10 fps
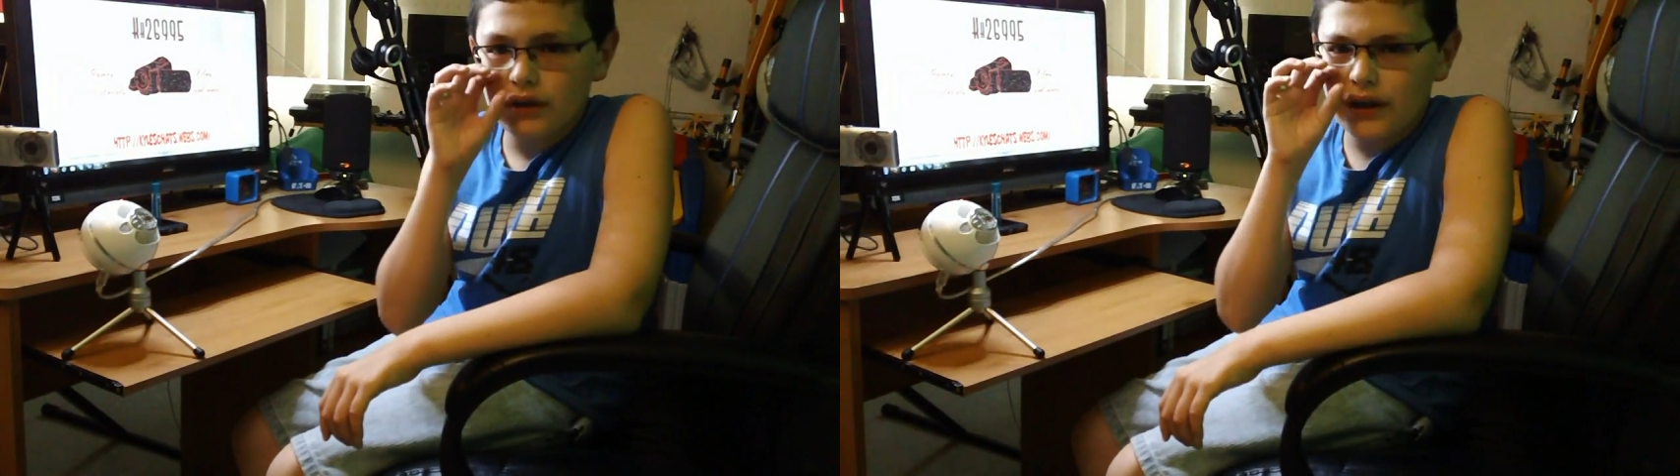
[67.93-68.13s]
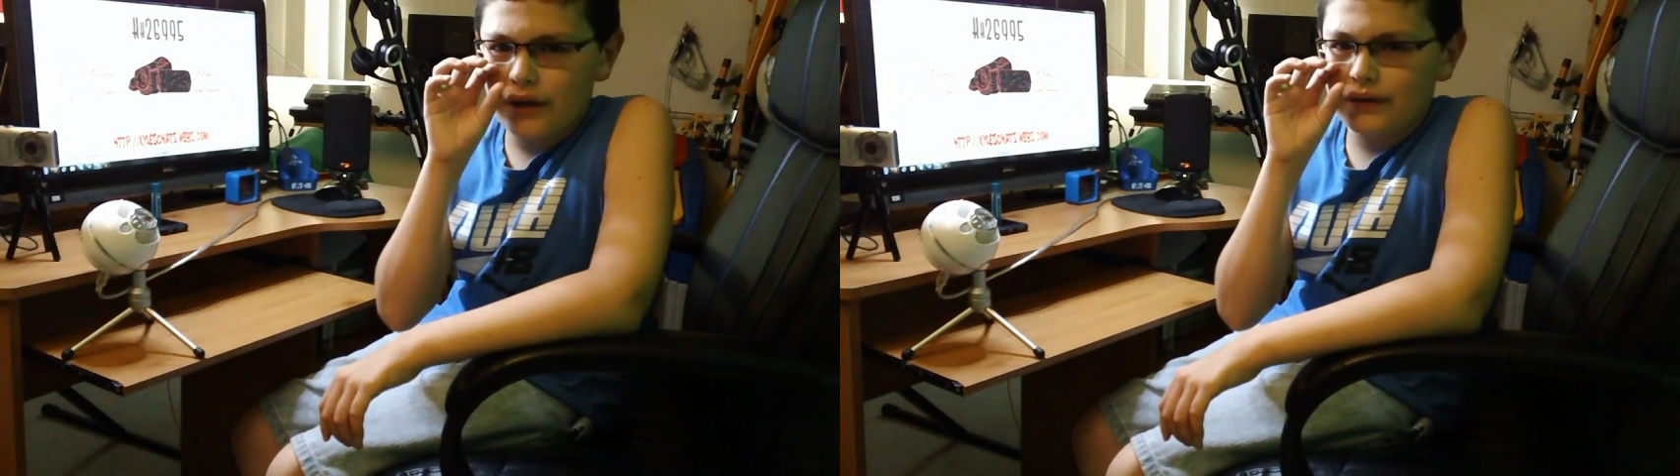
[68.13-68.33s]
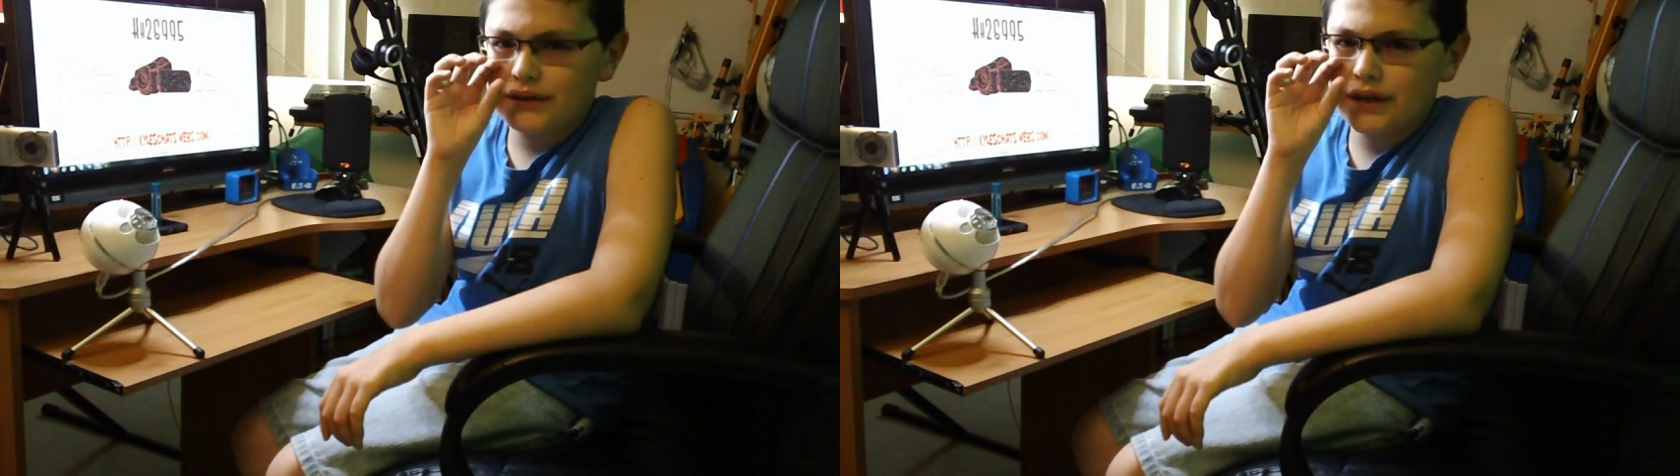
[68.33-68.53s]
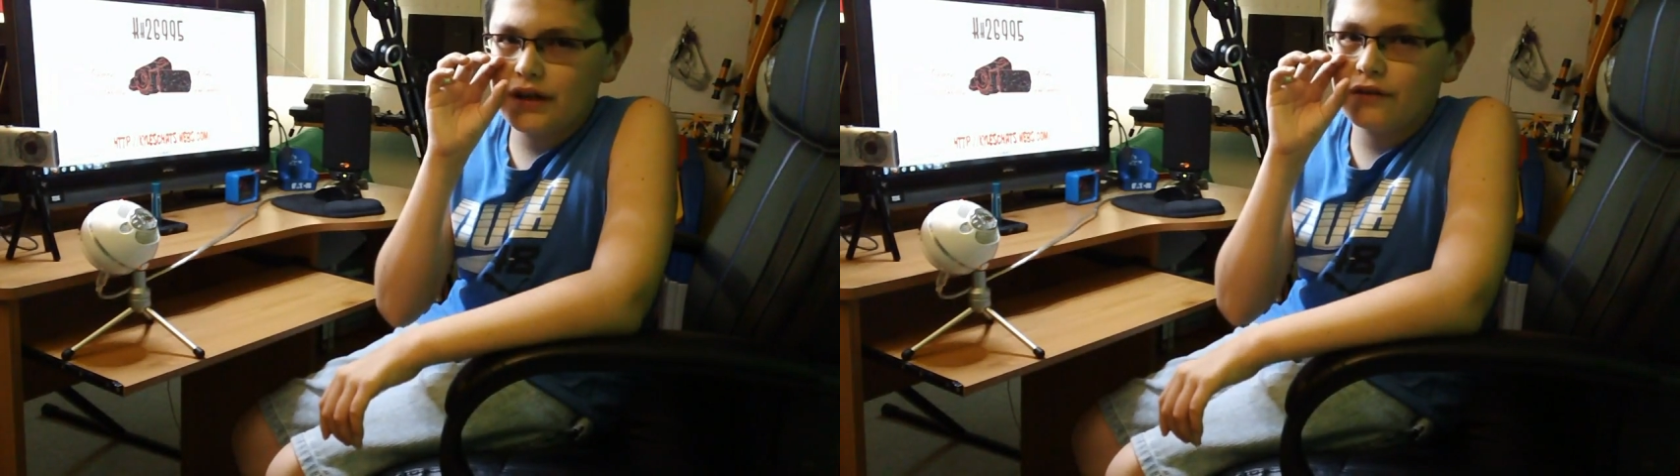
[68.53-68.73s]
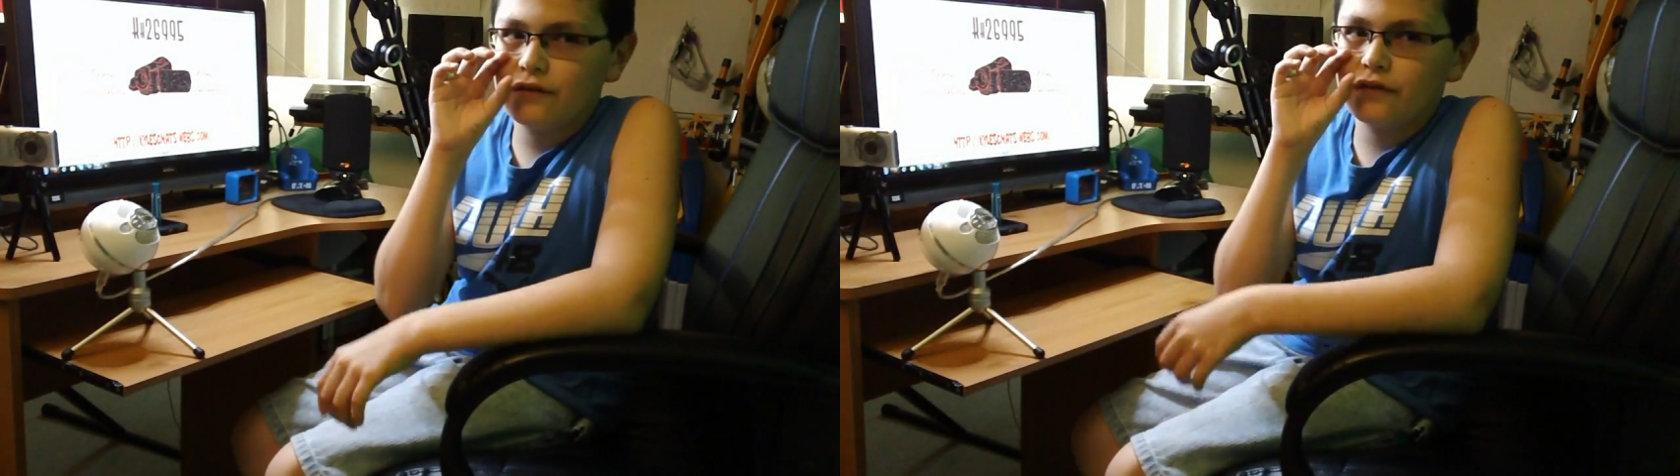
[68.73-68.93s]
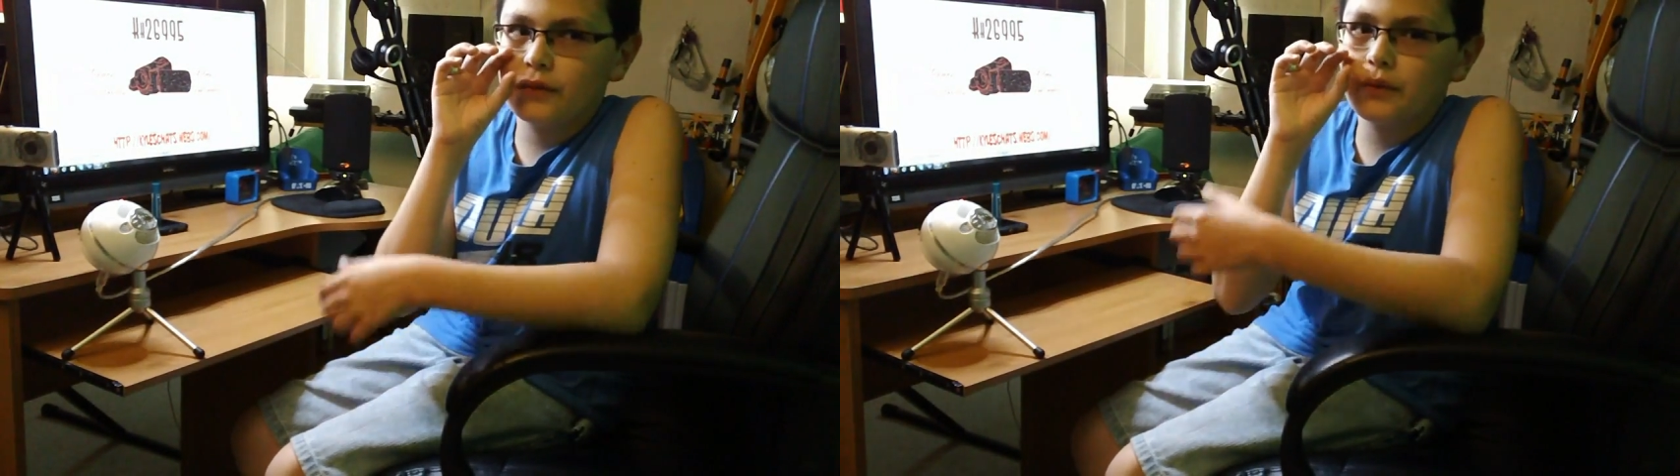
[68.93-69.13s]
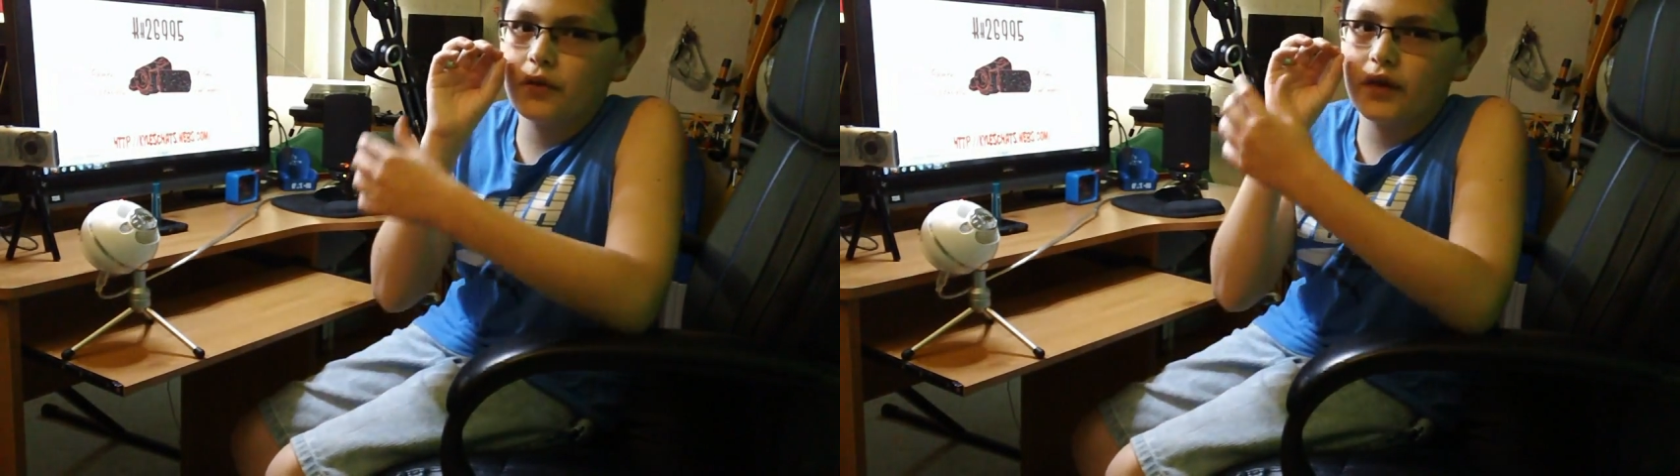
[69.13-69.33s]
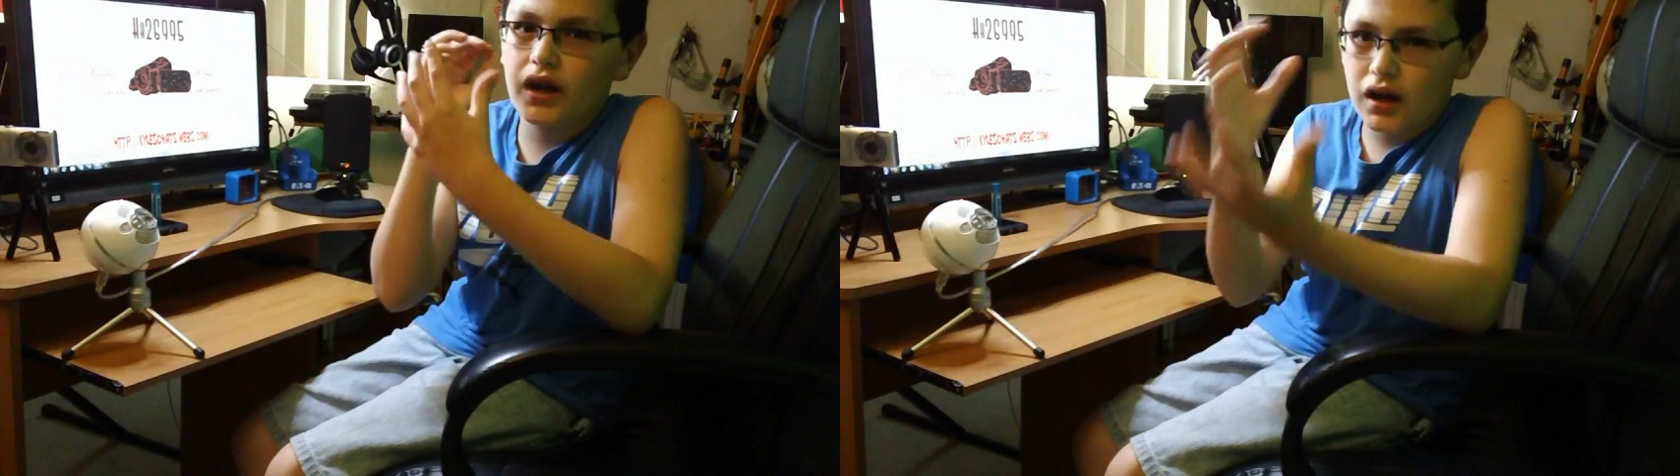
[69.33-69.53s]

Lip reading: Now, instead of removing